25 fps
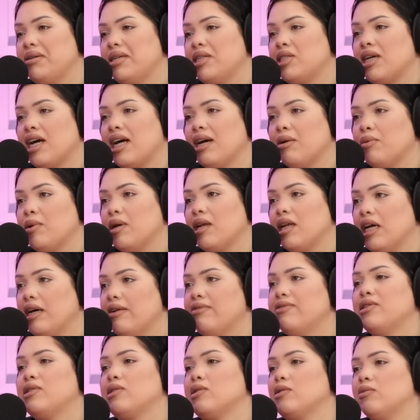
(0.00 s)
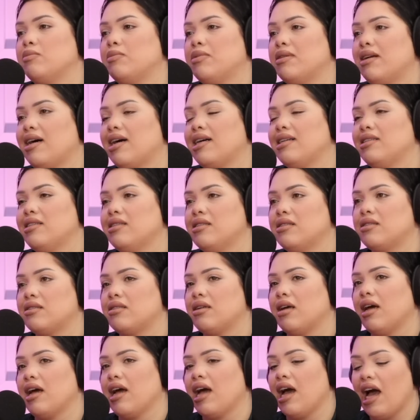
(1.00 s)
bitch? I would love to, but I
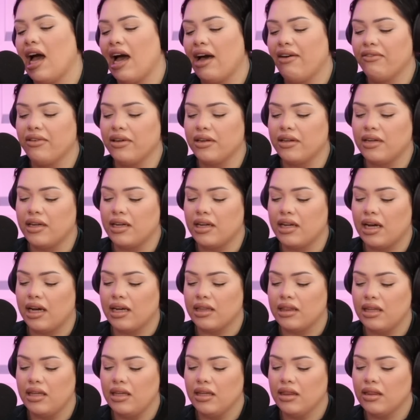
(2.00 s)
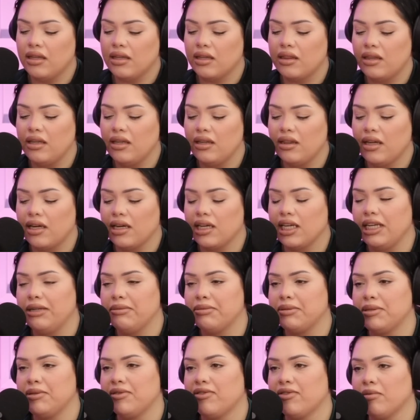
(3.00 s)
haven't. And I think the thing that
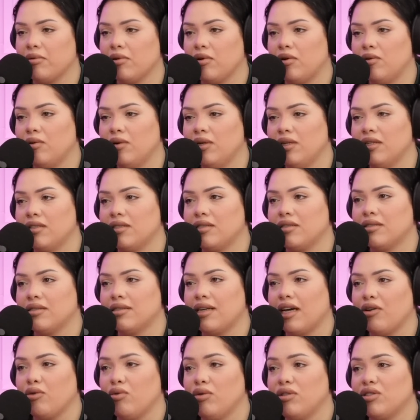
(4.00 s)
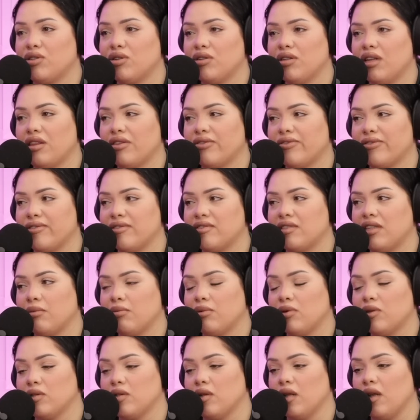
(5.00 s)
keeps me from going is I always heard that the first time
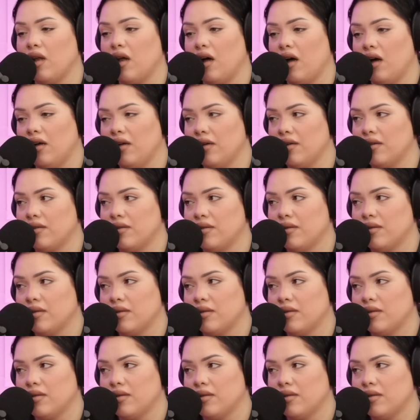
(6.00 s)
hurts a lot.